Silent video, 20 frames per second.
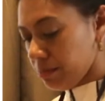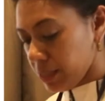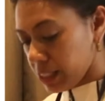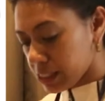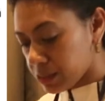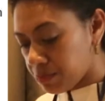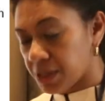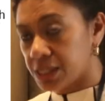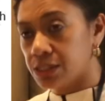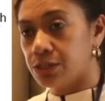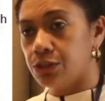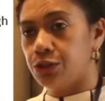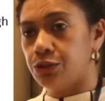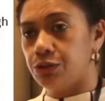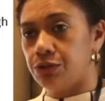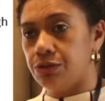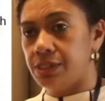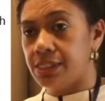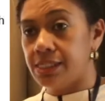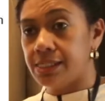
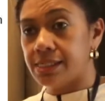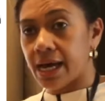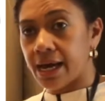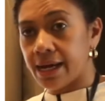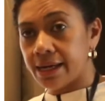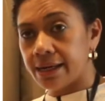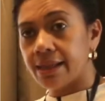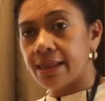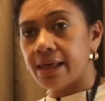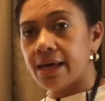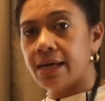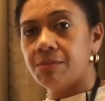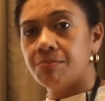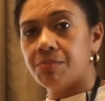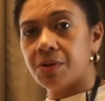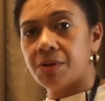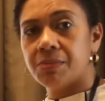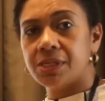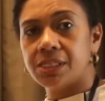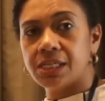expected to design their
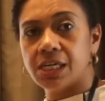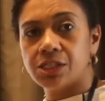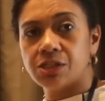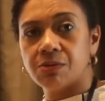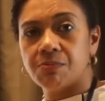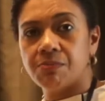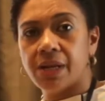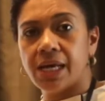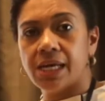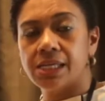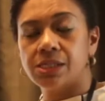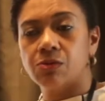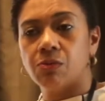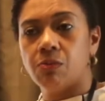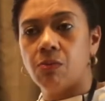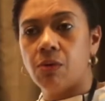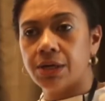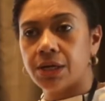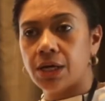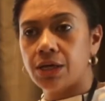implementation plans.
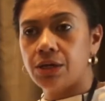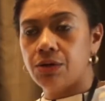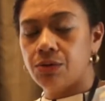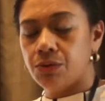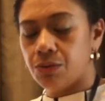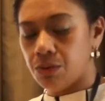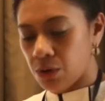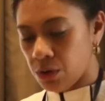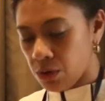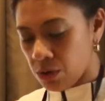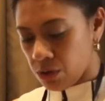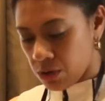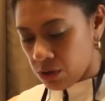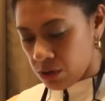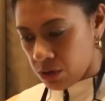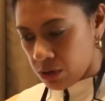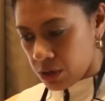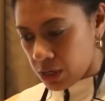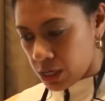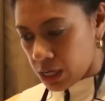Where
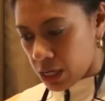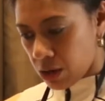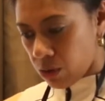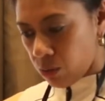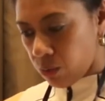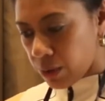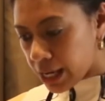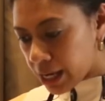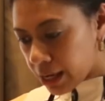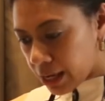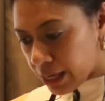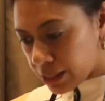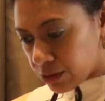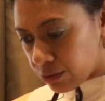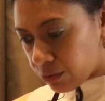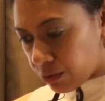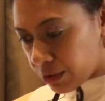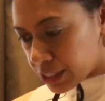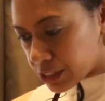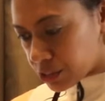are
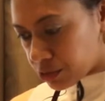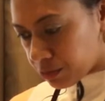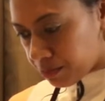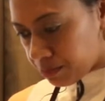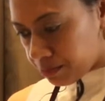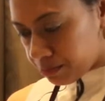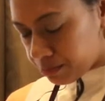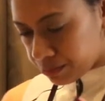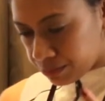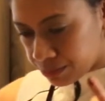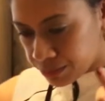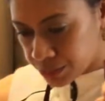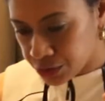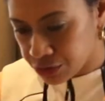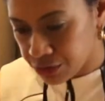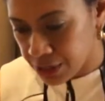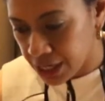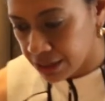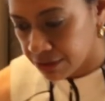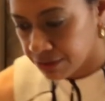you going to
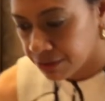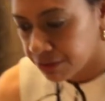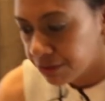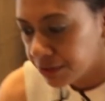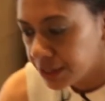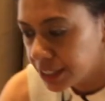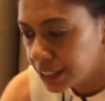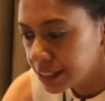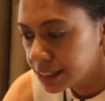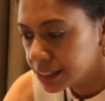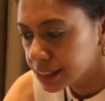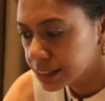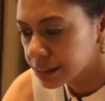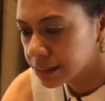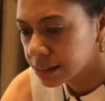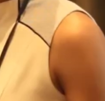train first?